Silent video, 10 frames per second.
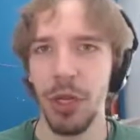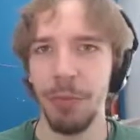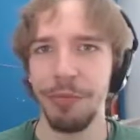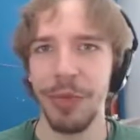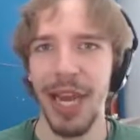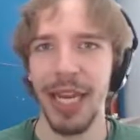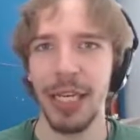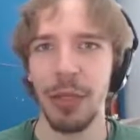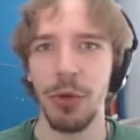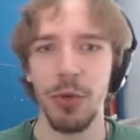kind
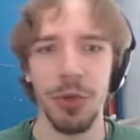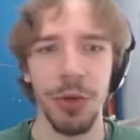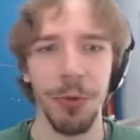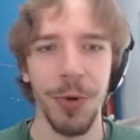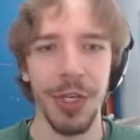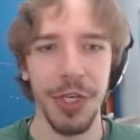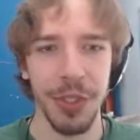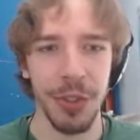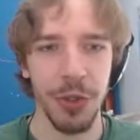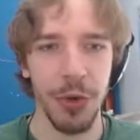of lose our
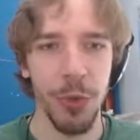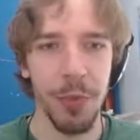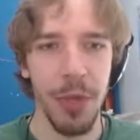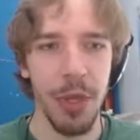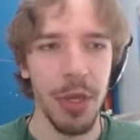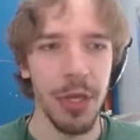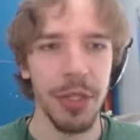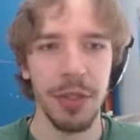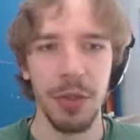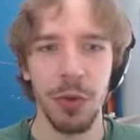ratings, you know? This
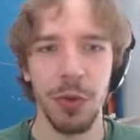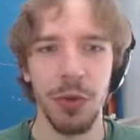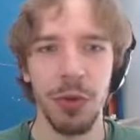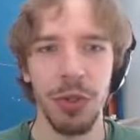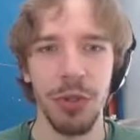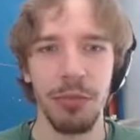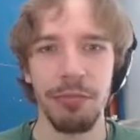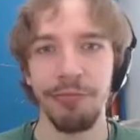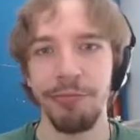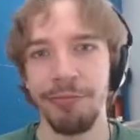is also a
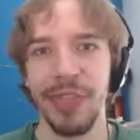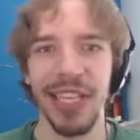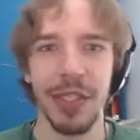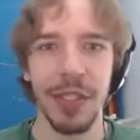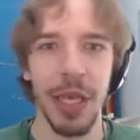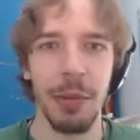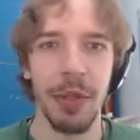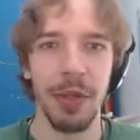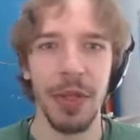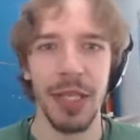kid's game
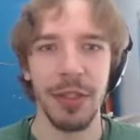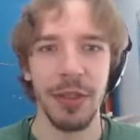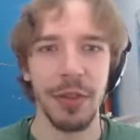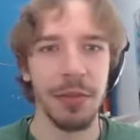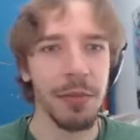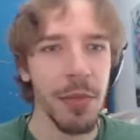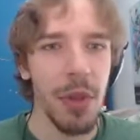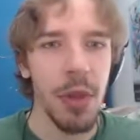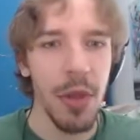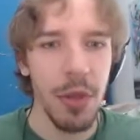in essence.
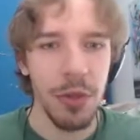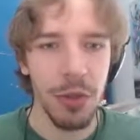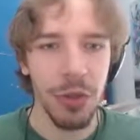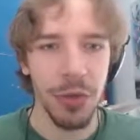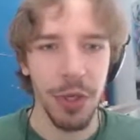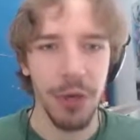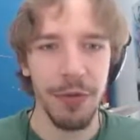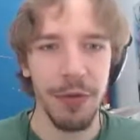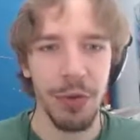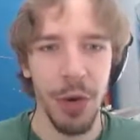Surgery.
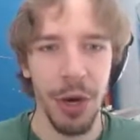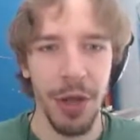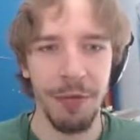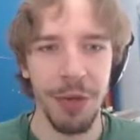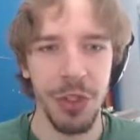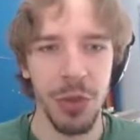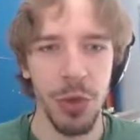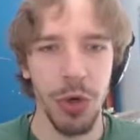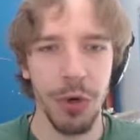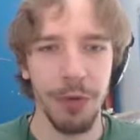51. Efficient
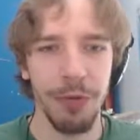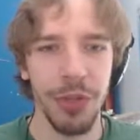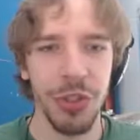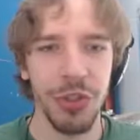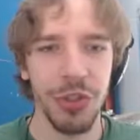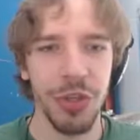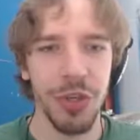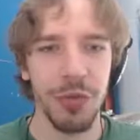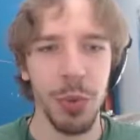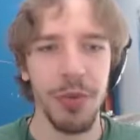worker. Finish your
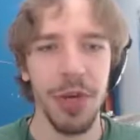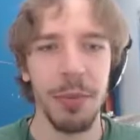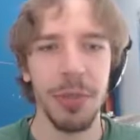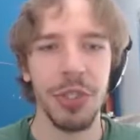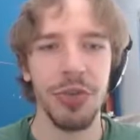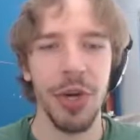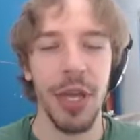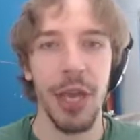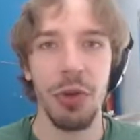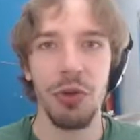shifts with an empty tray
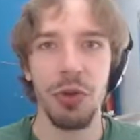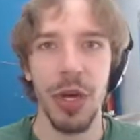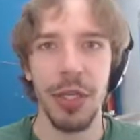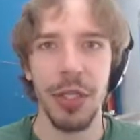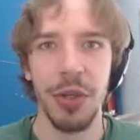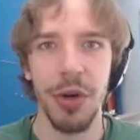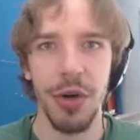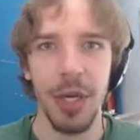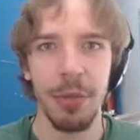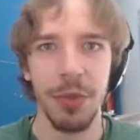and do not discard
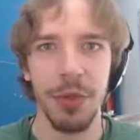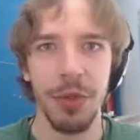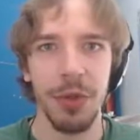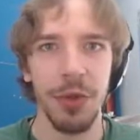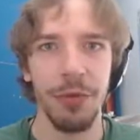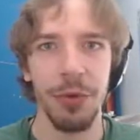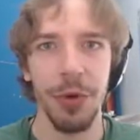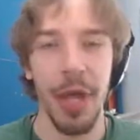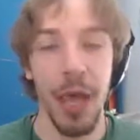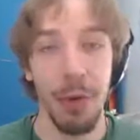items. So if you're in
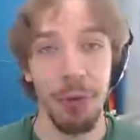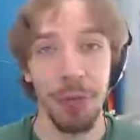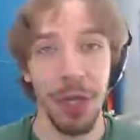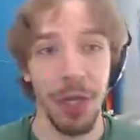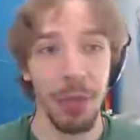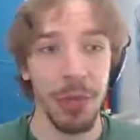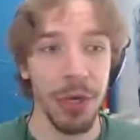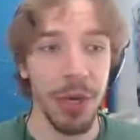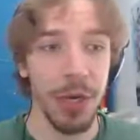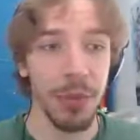the of picking up a lot
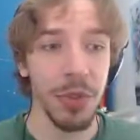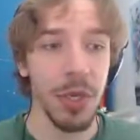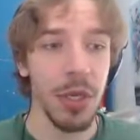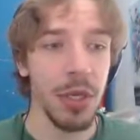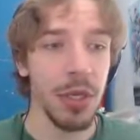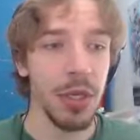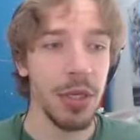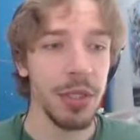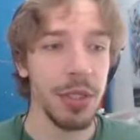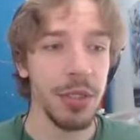of items,
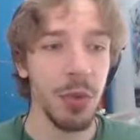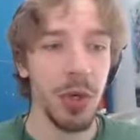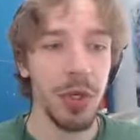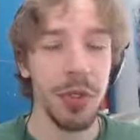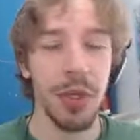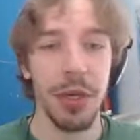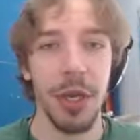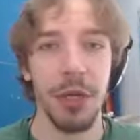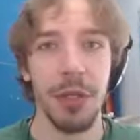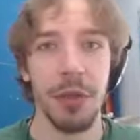this one is gonna
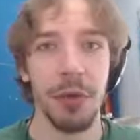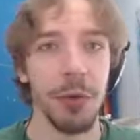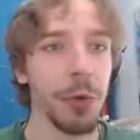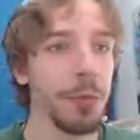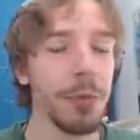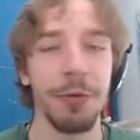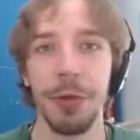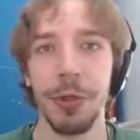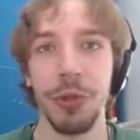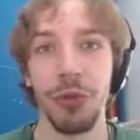kinda suck for you. But
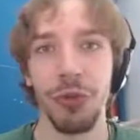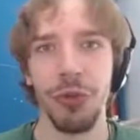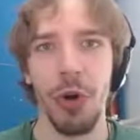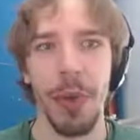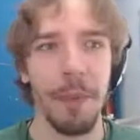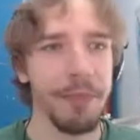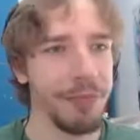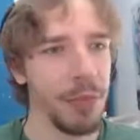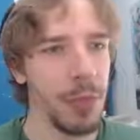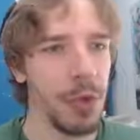first, drama.
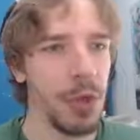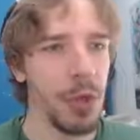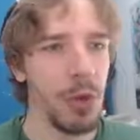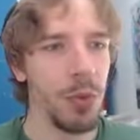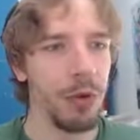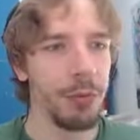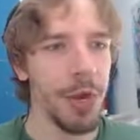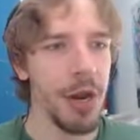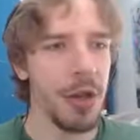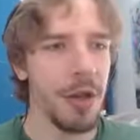We have
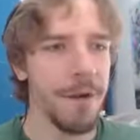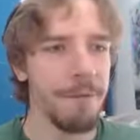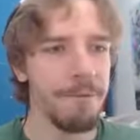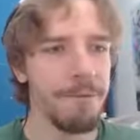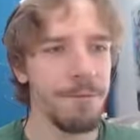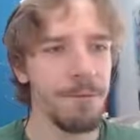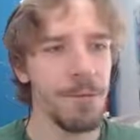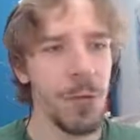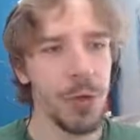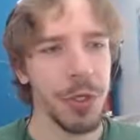male,
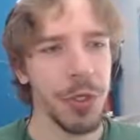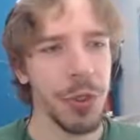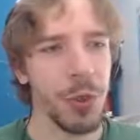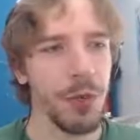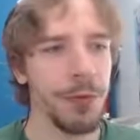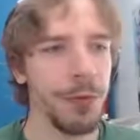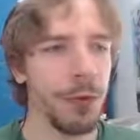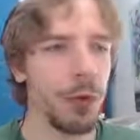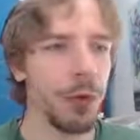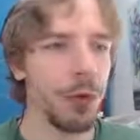42,
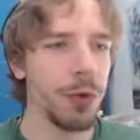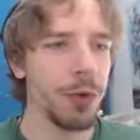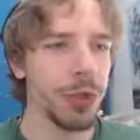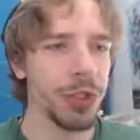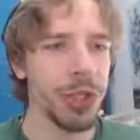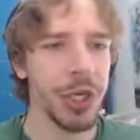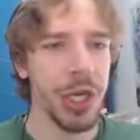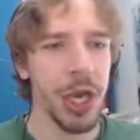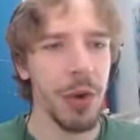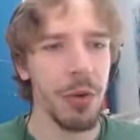full urban
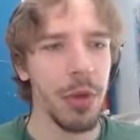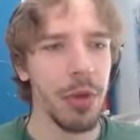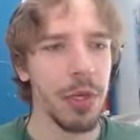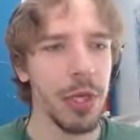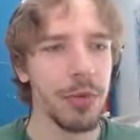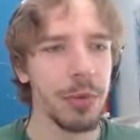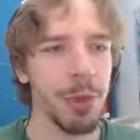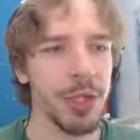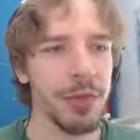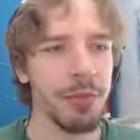shutdown, not
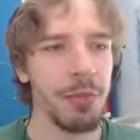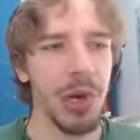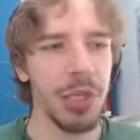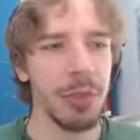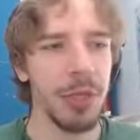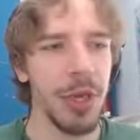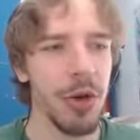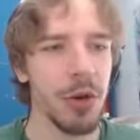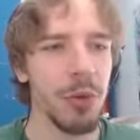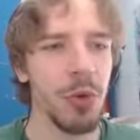responsive, possibly
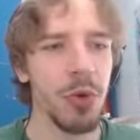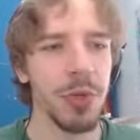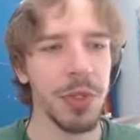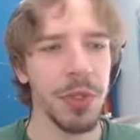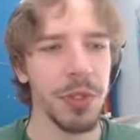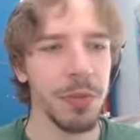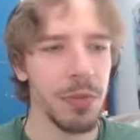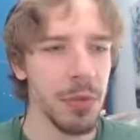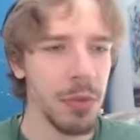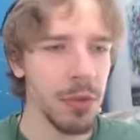autoimmune disease.
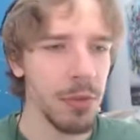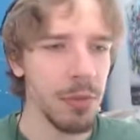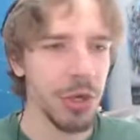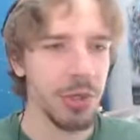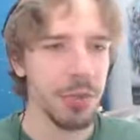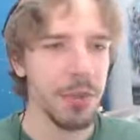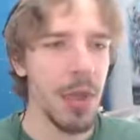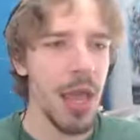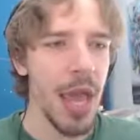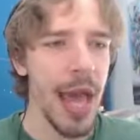Possibly.
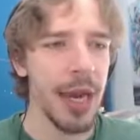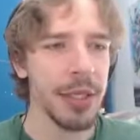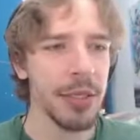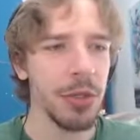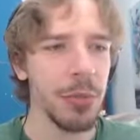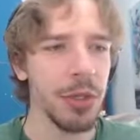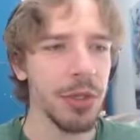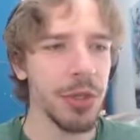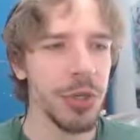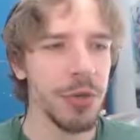Allison, you'll be in
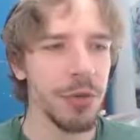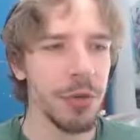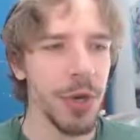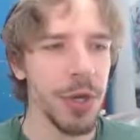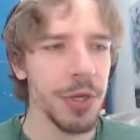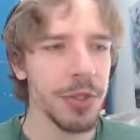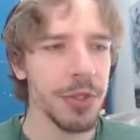charge of the roster.